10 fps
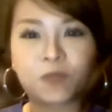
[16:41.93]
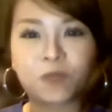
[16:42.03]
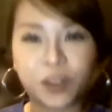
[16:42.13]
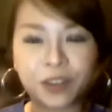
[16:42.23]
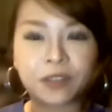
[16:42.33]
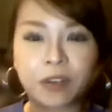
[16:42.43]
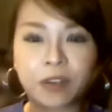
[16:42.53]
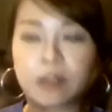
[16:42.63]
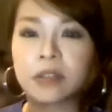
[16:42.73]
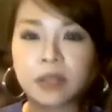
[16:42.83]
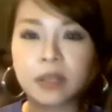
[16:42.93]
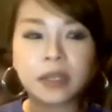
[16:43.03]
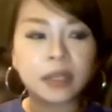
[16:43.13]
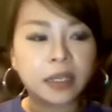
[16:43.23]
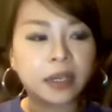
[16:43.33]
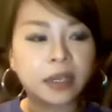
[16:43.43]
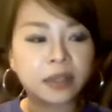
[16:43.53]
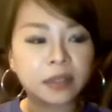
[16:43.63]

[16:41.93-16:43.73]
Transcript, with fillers: Very good, very good. Yes.